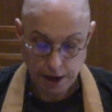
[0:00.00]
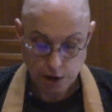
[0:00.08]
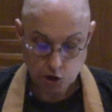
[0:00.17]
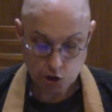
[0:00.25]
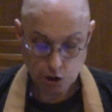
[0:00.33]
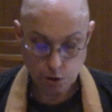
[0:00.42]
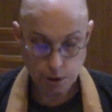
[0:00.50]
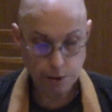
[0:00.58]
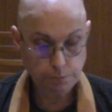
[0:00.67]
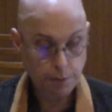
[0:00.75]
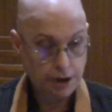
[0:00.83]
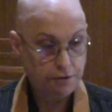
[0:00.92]
So
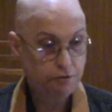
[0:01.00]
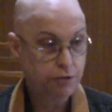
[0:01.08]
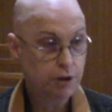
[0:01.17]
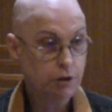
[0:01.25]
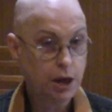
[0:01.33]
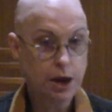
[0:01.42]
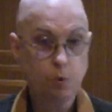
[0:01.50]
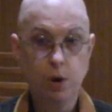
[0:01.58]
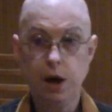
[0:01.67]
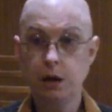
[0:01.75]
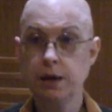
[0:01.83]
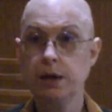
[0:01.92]
it might feel like,
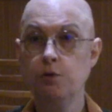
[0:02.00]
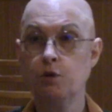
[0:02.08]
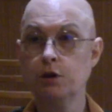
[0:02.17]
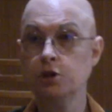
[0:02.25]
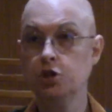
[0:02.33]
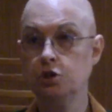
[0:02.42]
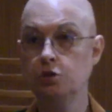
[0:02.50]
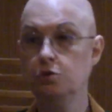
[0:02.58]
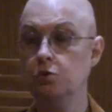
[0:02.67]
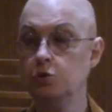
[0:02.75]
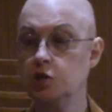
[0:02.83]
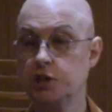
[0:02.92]
well, in order
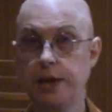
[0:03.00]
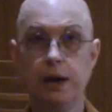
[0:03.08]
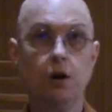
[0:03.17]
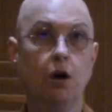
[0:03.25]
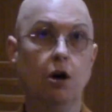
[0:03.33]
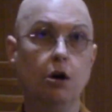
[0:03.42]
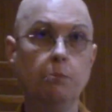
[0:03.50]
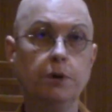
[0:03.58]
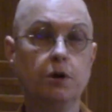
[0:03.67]
to stay calm,